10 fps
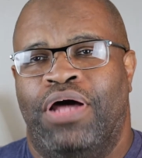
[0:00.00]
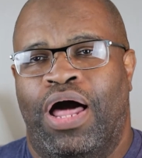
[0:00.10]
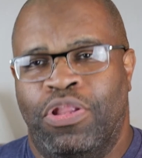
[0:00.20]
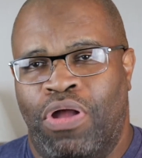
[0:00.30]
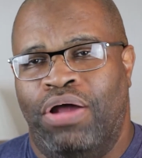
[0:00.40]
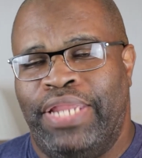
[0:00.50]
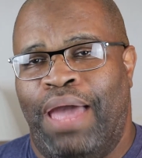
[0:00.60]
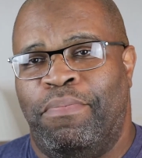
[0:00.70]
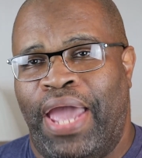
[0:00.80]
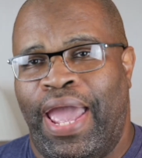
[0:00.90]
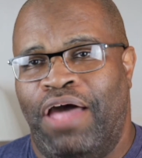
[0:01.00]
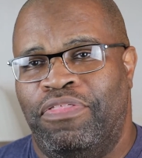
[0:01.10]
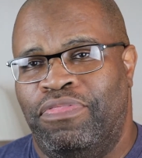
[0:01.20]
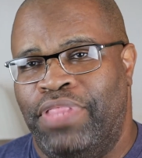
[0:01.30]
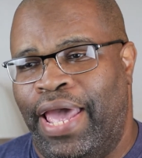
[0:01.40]
along that path
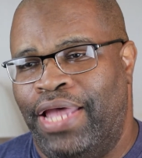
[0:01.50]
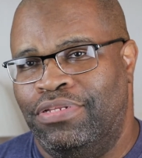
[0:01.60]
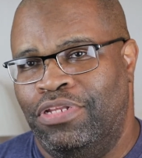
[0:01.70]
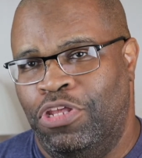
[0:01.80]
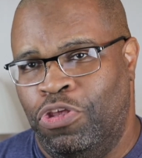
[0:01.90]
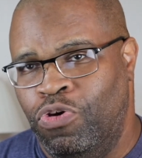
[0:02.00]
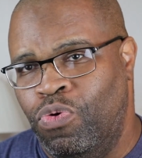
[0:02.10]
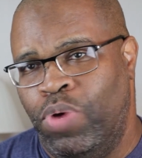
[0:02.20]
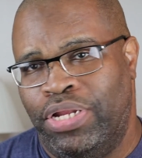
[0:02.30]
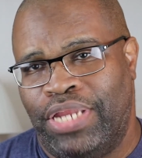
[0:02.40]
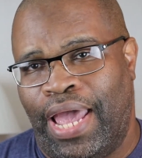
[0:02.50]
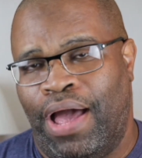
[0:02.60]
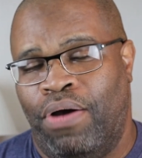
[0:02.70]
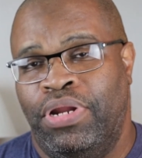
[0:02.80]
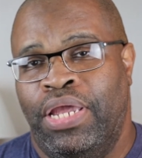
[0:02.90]
that you went
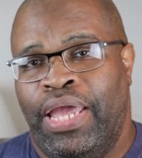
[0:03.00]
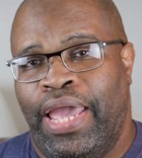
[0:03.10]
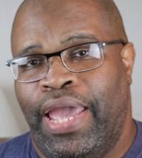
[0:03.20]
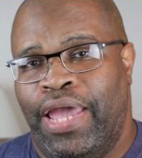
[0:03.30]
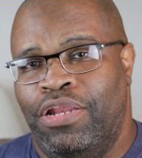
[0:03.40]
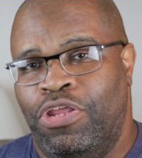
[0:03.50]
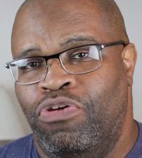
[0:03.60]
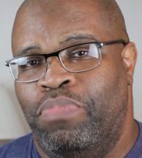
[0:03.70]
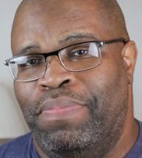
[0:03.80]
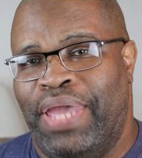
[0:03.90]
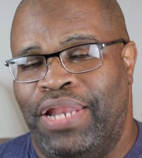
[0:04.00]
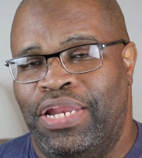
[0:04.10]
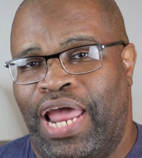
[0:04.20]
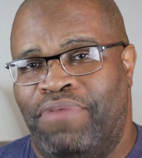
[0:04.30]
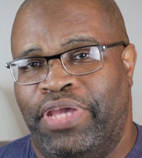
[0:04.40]
down and you maybe had to
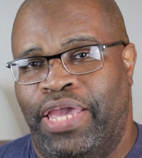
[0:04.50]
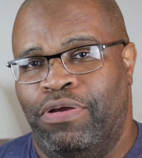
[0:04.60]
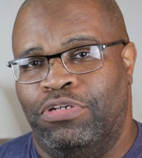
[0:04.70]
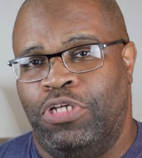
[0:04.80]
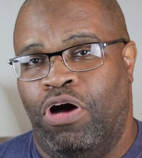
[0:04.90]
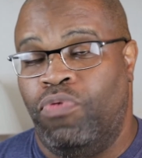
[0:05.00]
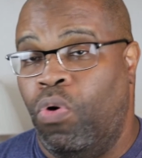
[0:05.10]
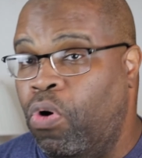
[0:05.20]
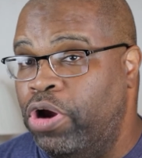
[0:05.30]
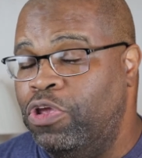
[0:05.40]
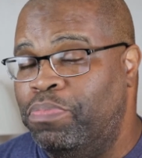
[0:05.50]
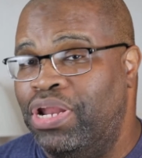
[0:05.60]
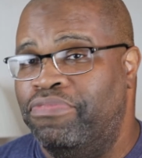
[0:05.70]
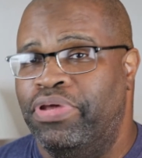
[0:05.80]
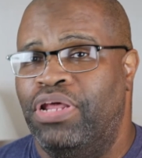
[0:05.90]
navigate yourself, or you
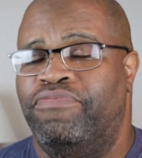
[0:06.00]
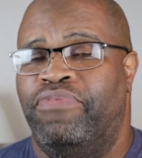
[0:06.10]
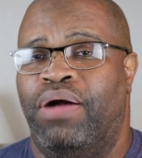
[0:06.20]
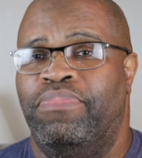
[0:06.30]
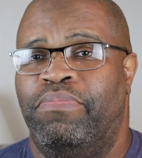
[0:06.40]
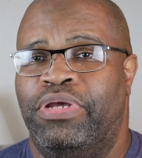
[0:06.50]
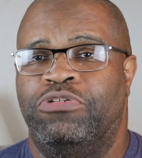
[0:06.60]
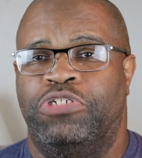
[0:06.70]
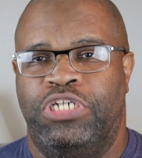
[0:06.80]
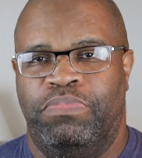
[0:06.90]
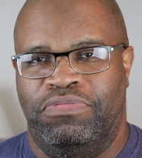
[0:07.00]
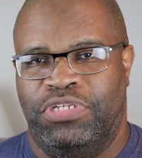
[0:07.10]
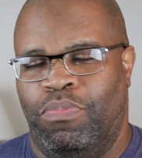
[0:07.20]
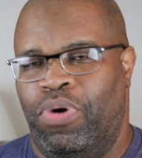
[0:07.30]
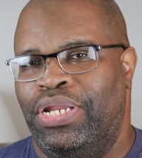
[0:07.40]
benefited from the mentorship of
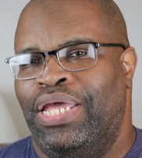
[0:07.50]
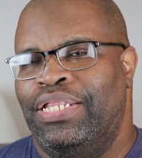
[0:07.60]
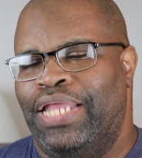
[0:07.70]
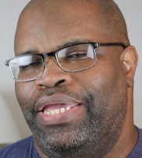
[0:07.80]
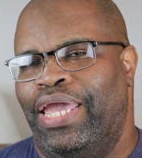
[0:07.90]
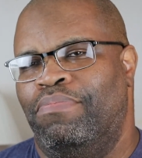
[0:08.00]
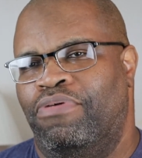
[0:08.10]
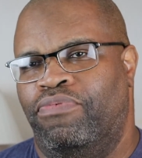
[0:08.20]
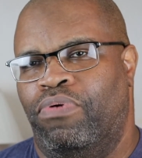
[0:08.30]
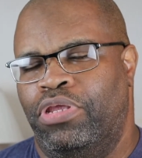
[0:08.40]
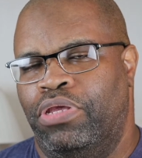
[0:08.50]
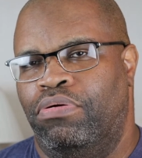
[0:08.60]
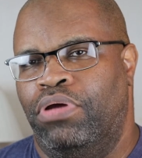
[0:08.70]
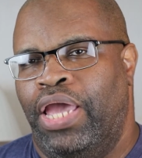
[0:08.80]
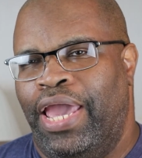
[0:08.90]
someone that came before
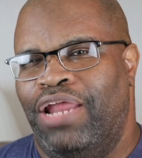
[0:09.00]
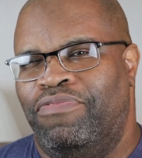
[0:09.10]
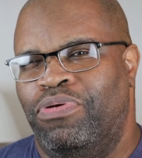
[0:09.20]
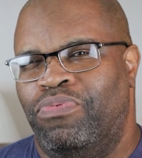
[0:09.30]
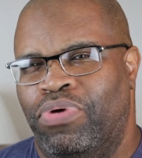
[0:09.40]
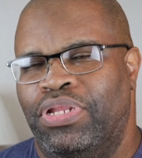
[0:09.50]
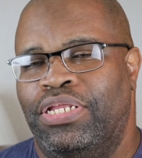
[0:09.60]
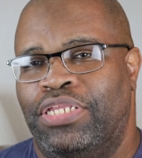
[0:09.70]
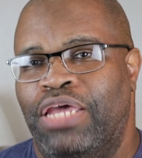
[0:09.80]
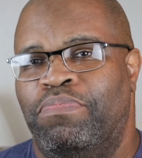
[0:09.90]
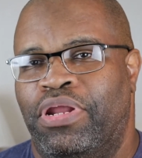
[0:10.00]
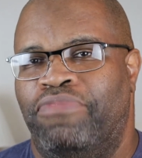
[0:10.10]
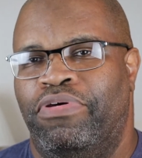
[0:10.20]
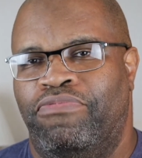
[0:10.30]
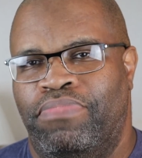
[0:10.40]
you. And if you really did
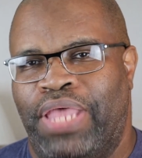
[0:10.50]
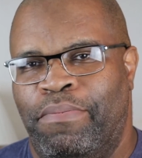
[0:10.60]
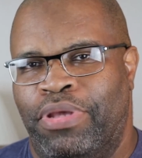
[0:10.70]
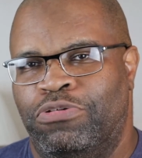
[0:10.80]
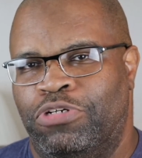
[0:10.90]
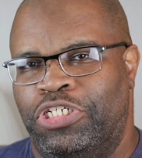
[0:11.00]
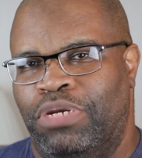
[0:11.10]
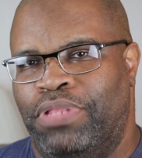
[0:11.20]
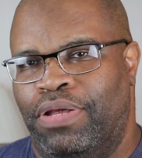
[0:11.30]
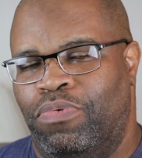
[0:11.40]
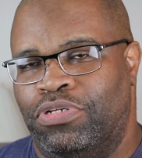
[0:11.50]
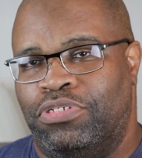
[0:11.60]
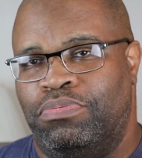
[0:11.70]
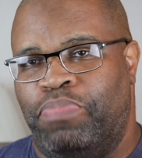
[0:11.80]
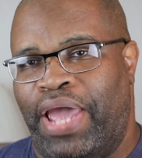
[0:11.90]
benefit from that mentorship that
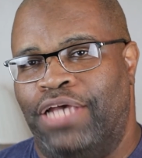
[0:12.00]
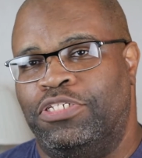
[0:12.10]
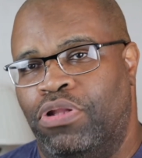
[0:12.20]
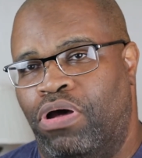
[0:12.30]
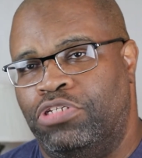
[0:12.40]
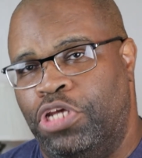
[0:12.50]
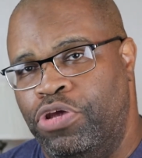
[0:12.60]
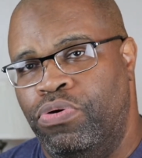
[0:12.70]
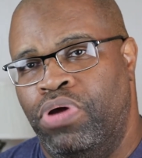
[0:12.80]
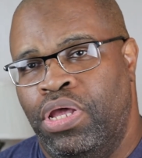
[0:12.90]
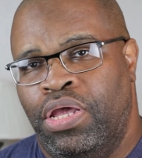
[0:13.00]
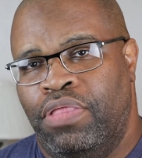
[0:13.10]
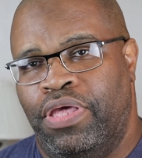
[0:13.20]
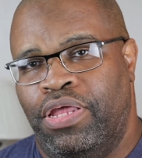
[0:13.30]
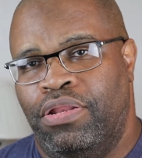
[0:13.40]
was passed along to you,
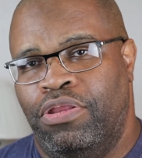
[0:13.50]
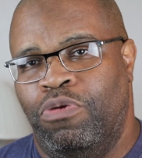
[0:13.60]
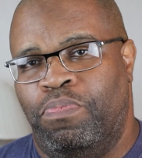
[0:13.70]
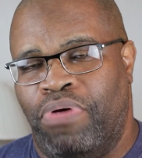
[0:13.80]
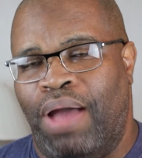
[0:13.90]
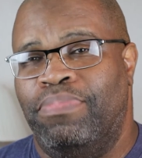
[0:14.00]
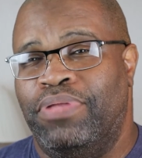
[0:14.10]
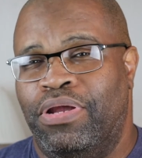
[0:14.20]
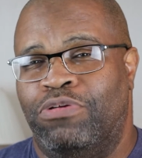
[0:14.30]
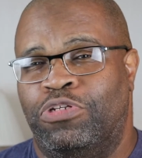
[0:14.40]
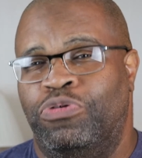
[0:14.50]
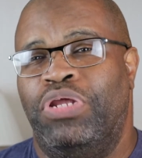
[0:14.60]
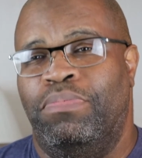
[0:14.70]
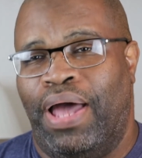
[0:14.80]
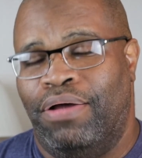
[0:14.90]
then you probably are
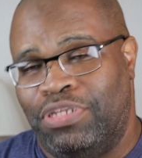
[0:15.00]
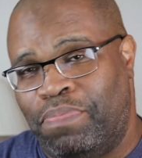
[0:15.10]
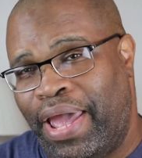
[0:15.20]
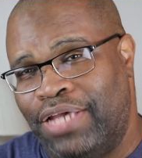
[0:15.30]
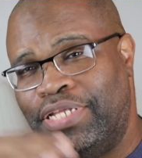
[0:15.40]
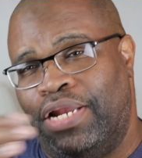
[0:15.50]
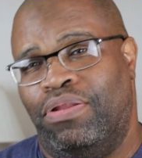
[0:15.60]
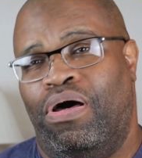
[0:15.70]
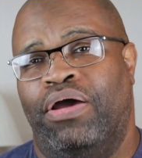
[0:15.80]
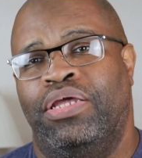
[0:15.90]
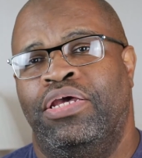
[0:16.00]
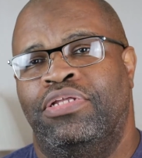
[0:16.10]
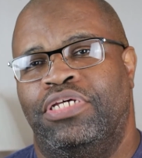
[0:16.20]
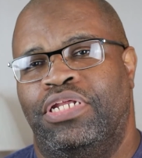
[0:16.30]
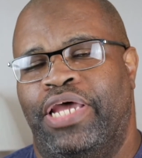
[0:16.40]
duty bound to pass that along
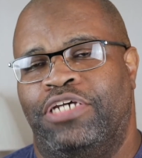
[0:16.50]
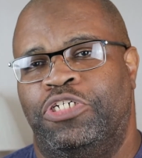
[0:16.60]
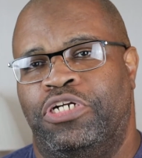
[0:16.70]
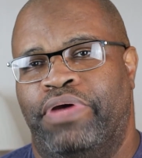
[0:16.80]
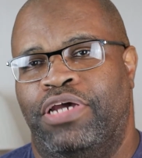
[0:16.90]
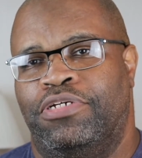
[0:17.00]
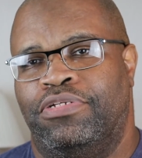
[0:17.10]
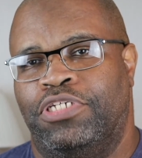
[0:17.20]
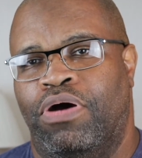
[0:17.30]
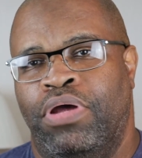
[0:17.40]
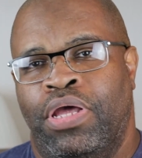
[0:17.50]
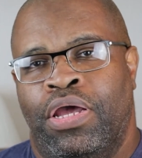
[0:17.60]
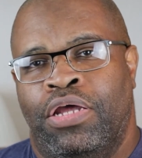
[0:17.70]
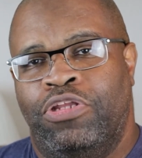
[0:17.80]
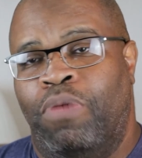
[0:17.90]
to the next generation. So
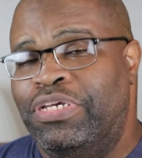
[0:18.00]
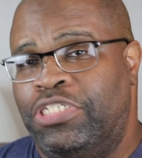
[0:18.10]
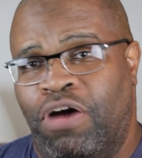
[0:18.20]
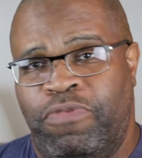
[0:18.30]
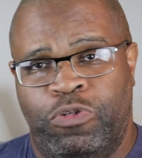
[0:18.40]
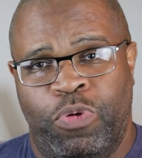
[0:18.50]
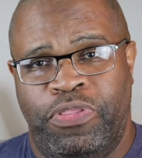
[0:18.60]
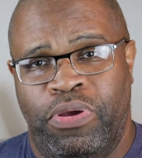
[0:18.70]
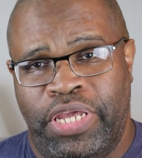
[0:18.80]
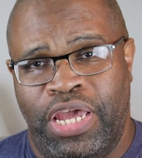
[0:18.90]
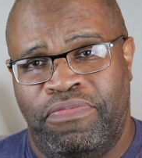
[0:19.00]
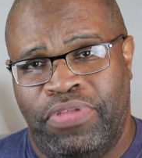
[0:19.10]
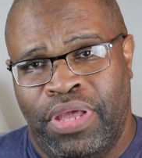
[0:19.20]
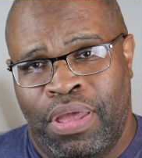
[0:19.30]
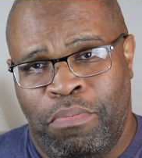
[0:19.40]
don't be selfish with your
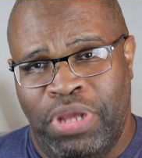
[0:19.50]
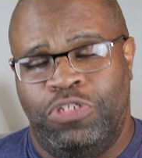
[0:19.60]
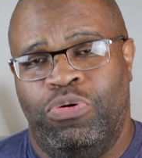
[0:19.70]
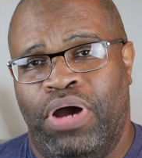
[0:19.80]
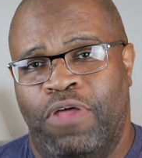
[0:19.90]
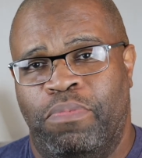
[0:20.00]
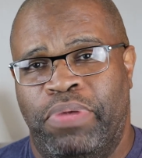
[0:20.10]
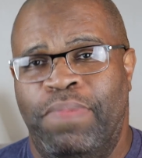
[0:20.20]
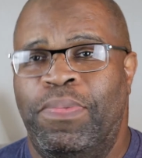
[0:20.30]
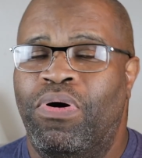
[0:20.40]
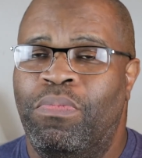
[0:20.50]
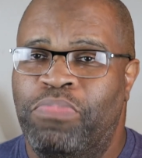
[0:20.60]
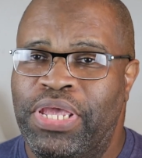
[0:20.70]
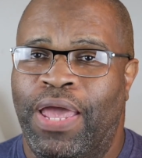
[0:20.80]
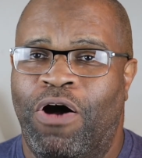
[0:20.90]
gift. Mentor other people,
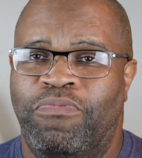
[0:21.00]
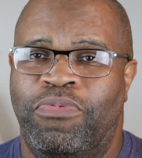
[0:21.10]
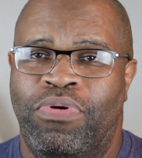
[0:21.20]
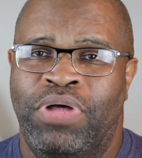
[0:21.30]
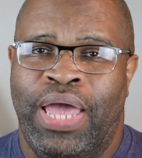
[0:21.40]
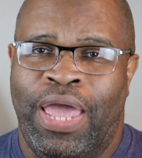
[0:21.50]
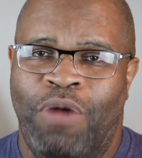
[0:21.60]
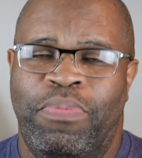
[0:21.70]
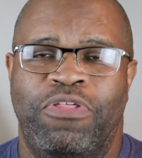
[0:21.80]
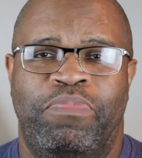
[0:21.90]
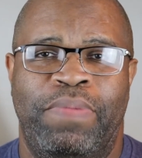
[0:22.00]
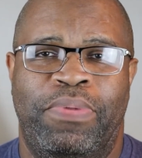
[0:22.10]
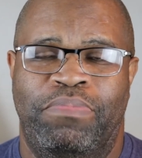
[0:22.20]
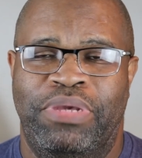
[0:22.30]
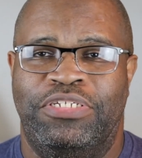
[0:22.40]
be helpful, help other people
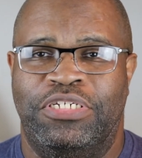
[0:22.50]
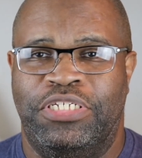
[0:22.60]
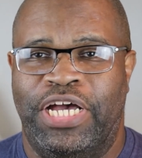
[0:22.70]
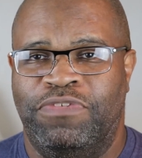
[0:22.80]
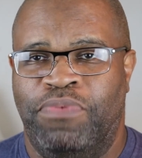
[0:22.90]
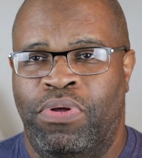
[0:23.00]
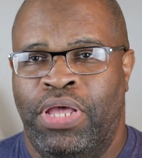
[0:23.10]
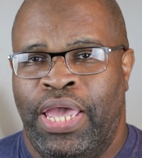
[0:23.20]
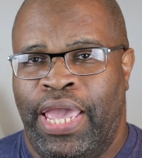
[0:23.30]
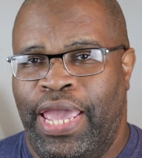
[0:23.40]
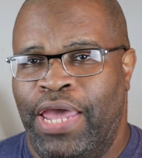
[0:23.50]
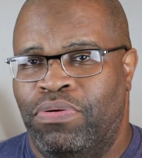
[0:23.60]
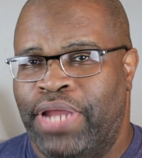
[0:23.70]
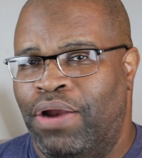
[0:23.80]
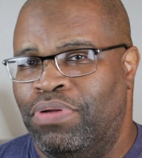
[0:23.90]
to be successful. It'll
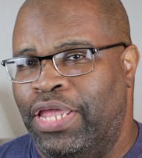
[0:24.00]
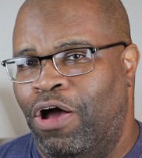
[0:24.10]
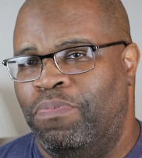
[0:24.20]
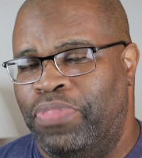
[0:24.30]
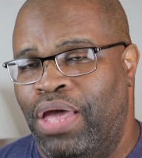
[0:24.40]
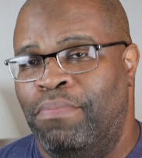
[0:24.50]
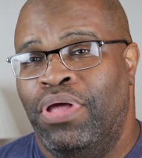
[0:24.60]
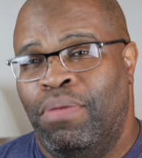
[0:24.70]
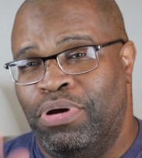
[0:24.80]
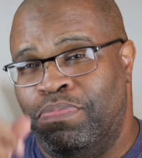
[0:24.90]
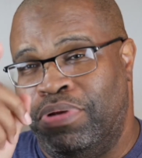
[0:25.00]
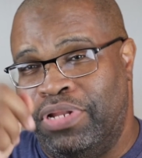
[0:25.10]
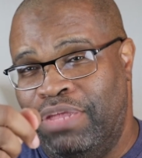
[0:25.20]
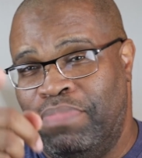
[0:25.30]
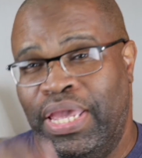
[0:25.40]
not only help them, but
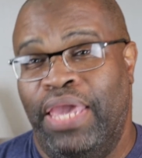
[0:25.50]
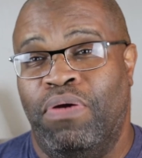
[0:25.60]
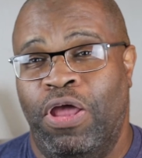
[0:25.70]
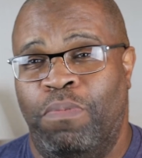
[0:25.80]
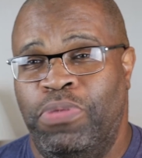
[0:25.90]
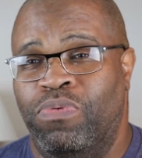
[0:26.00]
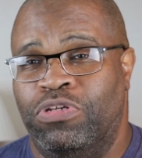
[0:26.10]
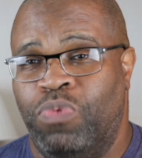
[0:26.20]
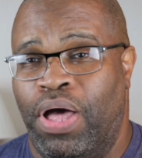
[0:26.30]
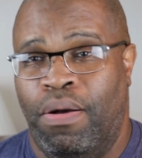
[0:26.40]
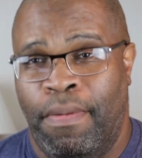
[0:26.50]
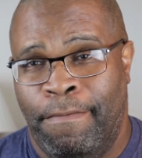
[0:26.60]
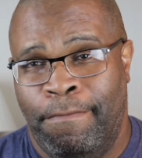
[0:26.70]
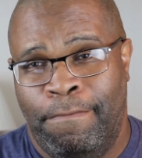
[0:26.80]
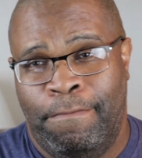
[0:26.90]
believe me, it'll help you as well.
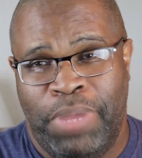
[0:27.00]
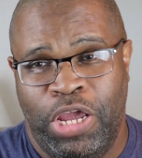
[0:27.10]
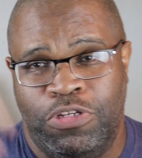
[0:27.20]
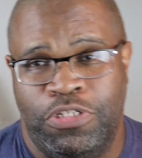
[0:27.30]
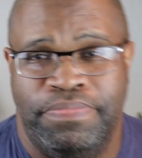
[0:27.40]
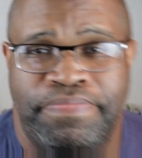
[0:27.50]
Peace.